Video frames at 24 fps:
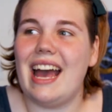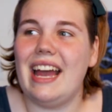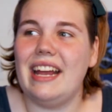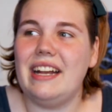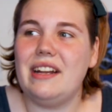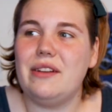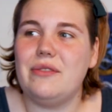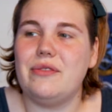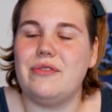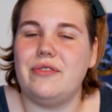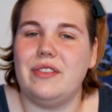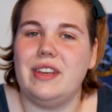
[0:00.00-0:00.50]
kind
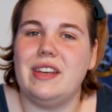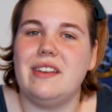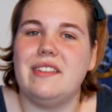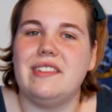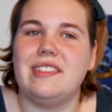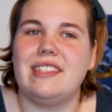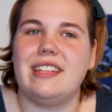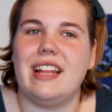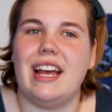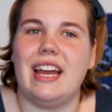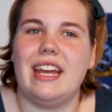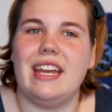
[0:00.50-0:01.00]
of
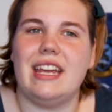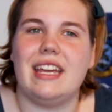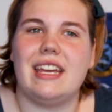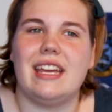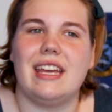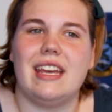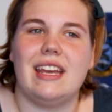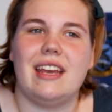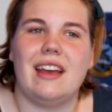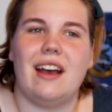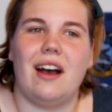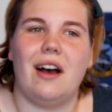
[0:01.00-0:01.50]
feels like
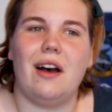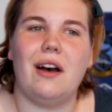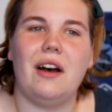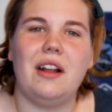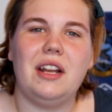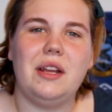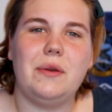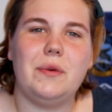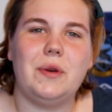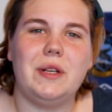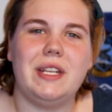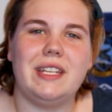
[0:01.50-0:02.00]

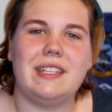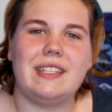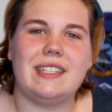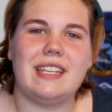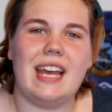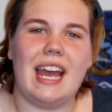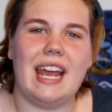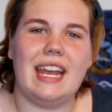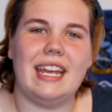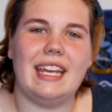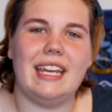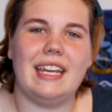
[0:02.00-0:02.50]
Hollywood is
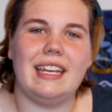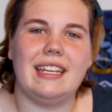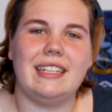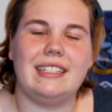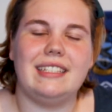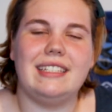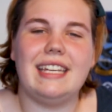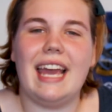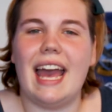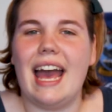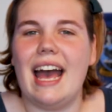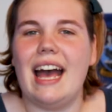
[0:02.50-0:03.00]
saying,
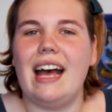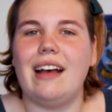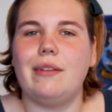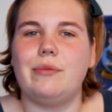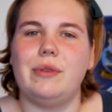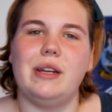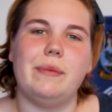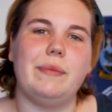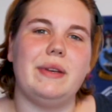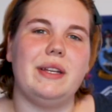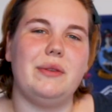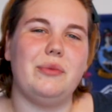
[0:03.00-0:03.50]
yeah,
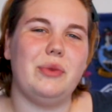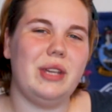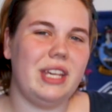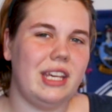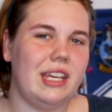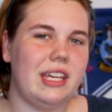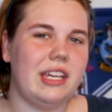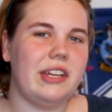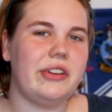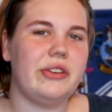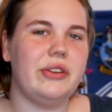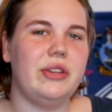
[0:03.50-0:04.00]
women, we
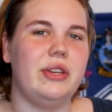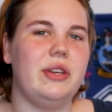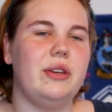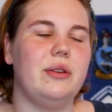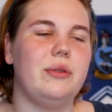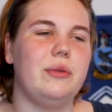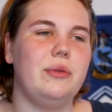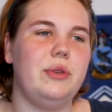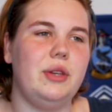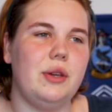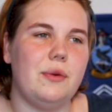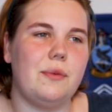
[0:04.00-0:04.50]
hear
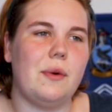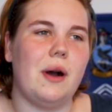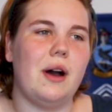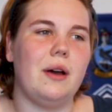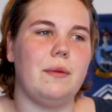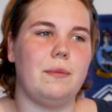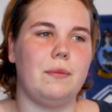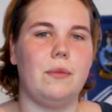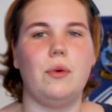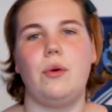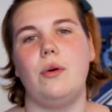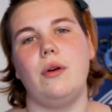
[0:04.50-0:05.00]
you, you
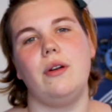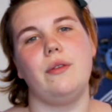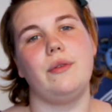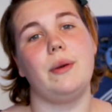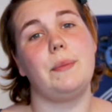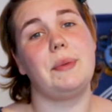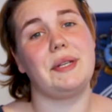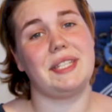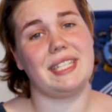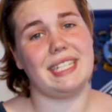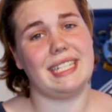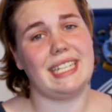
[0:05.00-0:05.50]
want more
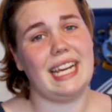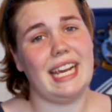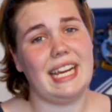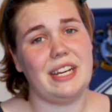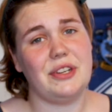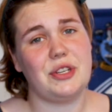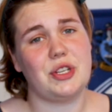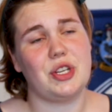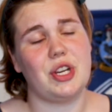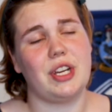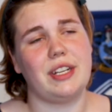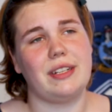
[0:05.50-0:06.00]

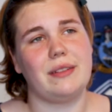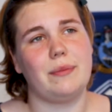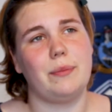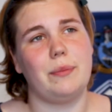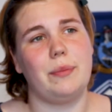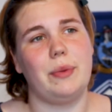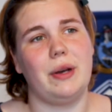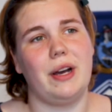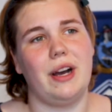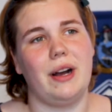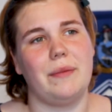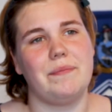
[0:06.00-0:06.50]
representation,
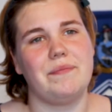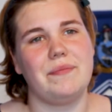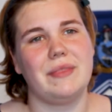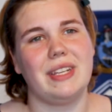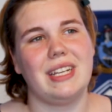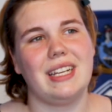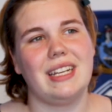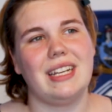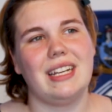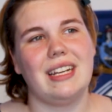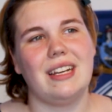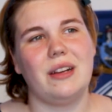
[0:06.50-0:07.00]
but
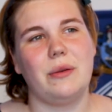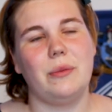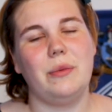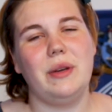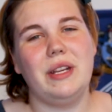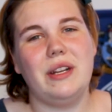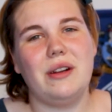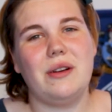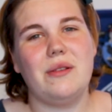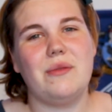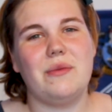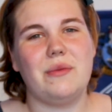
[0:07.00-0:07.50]
we
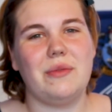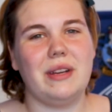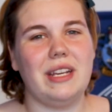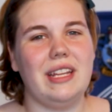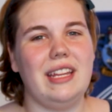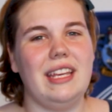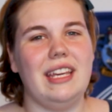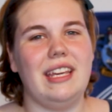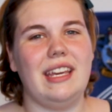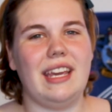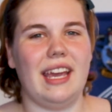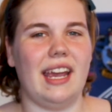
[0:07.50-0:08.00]
don't
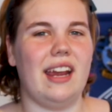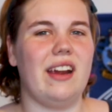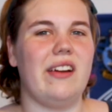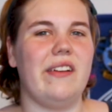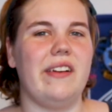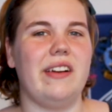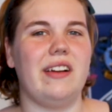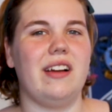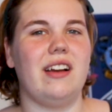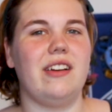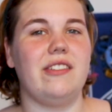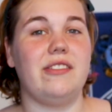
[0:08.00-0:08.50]
really care
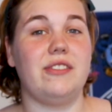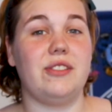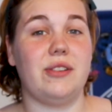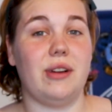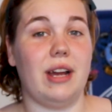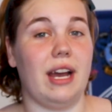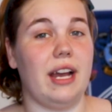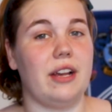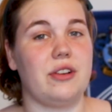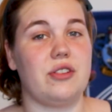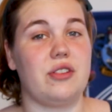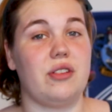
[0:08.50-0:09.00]
enough to
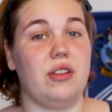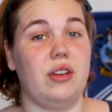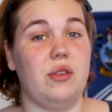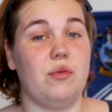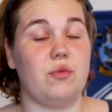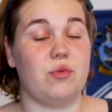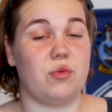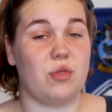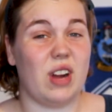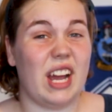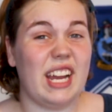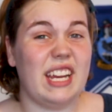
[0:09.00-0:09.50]
actually
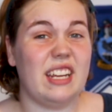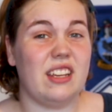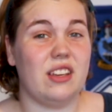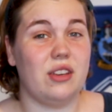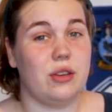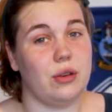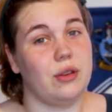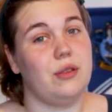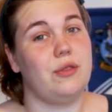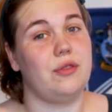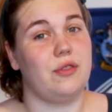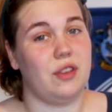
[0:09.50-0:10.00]
write
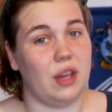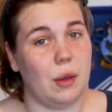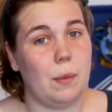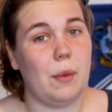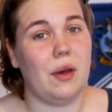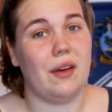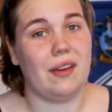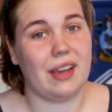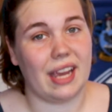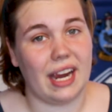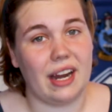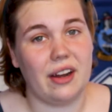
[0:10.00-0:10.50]
good
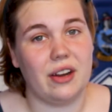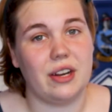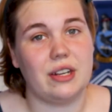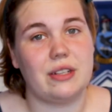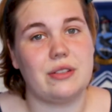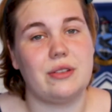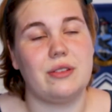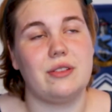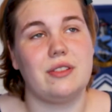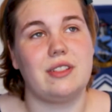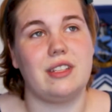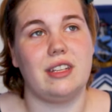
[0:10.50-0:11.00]
female
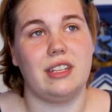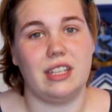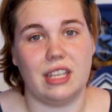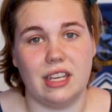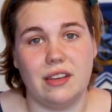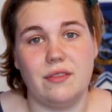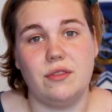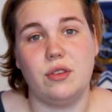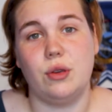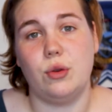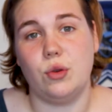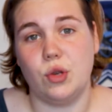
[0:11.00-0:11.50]
characters and
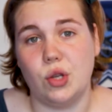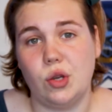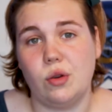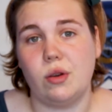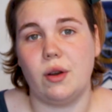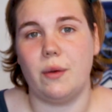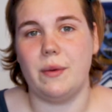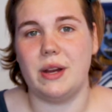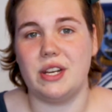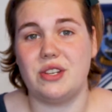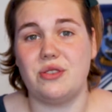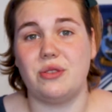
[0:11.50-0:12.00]
give you new
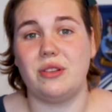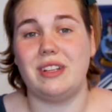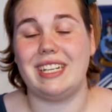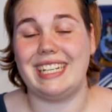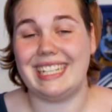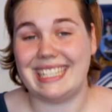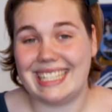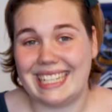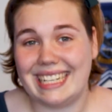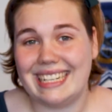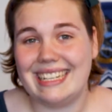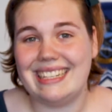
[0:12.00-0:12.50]
original
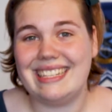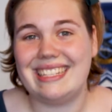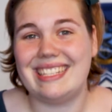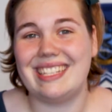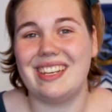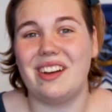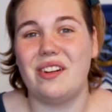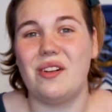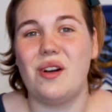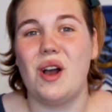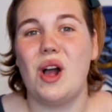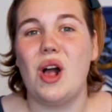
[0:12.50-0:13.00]
ideas,
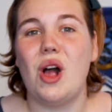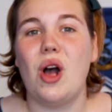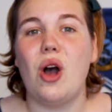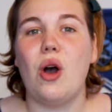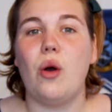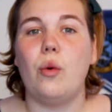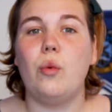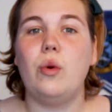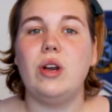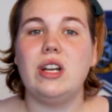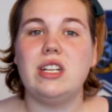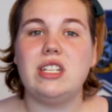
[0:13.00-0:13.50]
so
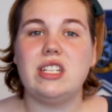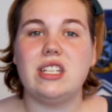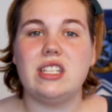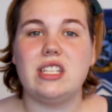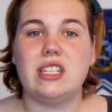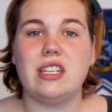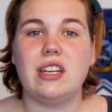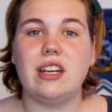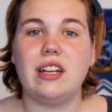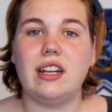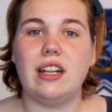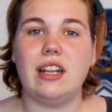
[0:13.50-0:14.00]
we're
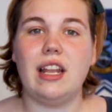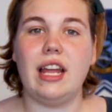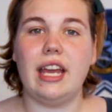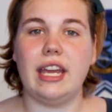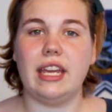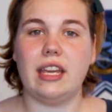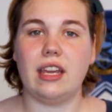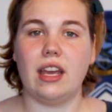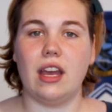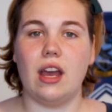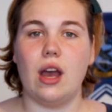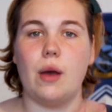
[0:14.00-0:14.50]
just gonna
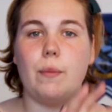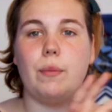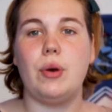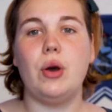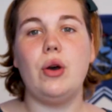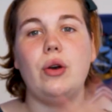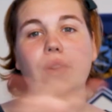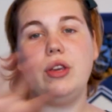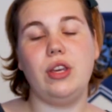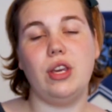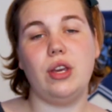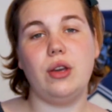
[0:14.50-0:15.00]
like
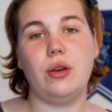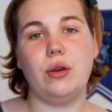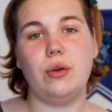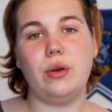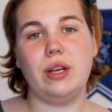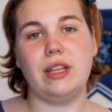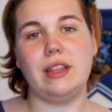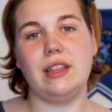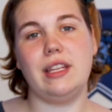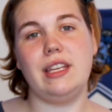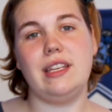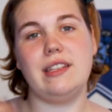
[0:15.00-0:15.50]
put you
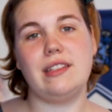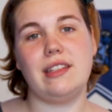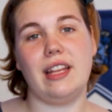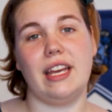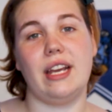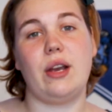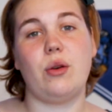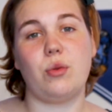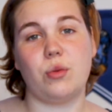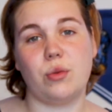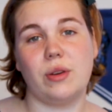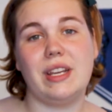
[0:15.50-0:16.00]
in these
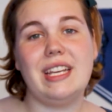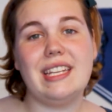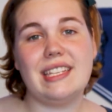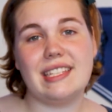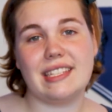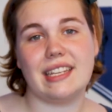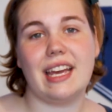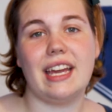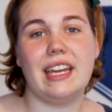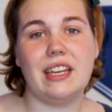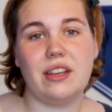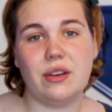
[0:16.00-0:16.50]
like
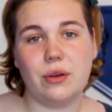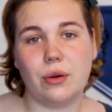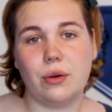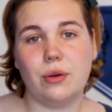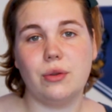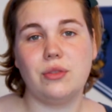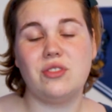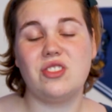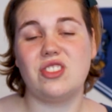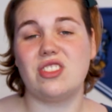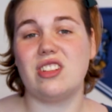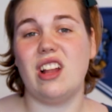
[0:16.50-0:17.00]

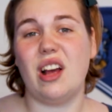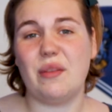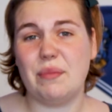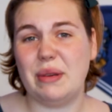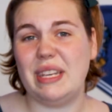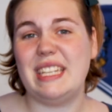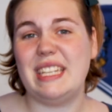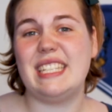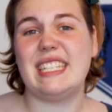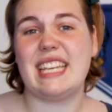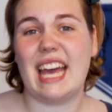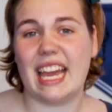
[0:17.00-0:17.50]
recycled sloppy
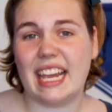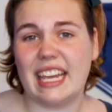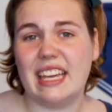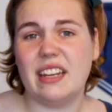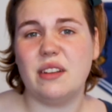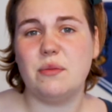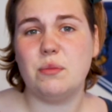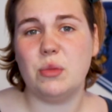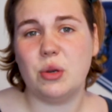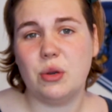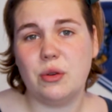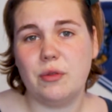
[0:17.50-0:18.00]

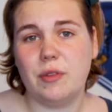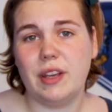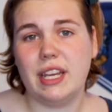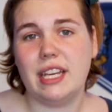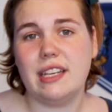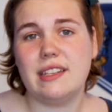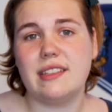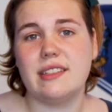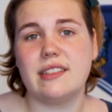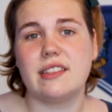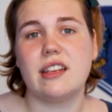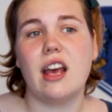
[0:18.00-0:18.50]
second
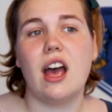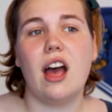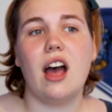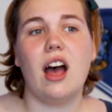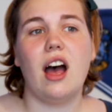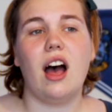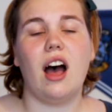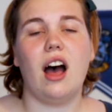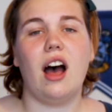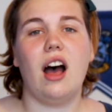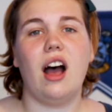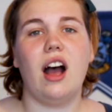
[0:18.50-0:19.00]
movies,
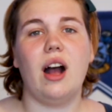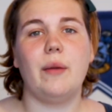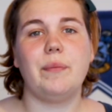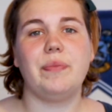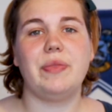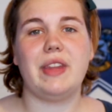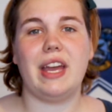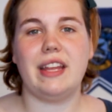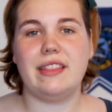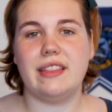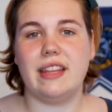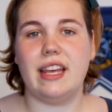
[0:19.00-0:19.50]

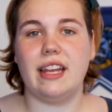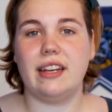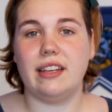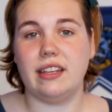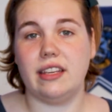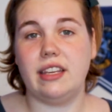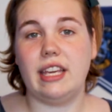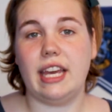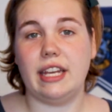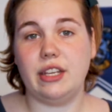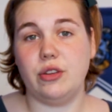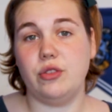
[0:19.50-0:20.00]
and then
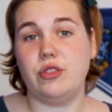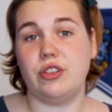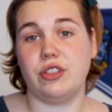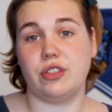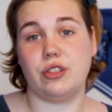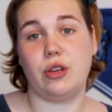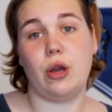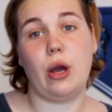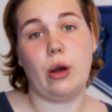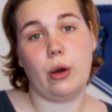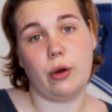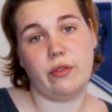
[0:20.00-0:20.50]
can you just
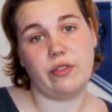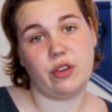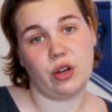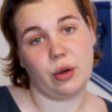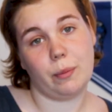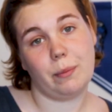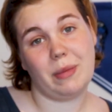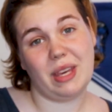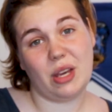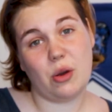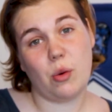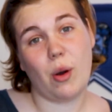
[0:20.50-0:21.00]
go over and
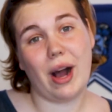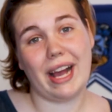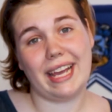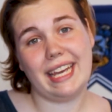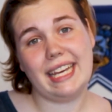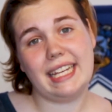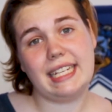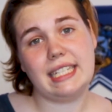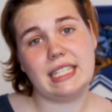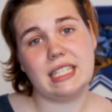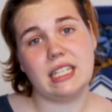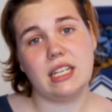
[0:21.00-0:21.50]
be
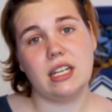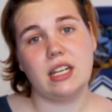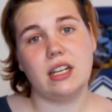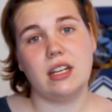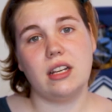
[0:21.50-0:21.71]
quiet?